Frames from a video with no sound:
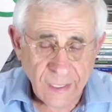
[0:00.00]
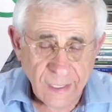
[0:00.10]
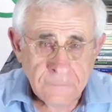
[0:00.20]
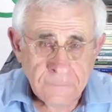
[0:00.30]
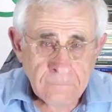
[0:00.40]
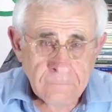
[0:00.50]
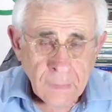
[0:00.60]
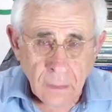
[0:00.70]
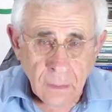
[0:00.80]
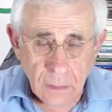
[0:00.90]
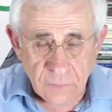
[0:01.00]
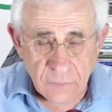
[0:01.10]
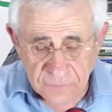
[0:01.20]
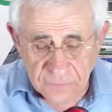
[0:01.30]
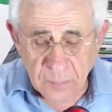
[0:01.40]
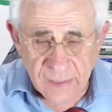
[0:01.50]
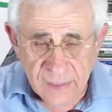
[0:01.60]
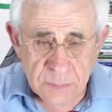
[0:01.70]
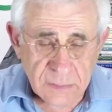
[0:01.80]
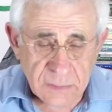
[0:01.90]
in 15 minutes, but I'll
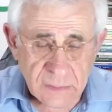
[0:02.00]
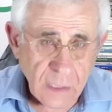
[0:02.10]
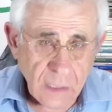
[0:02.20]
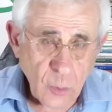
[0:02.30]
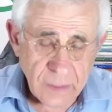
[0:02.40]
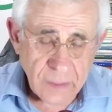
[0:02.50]
do my best.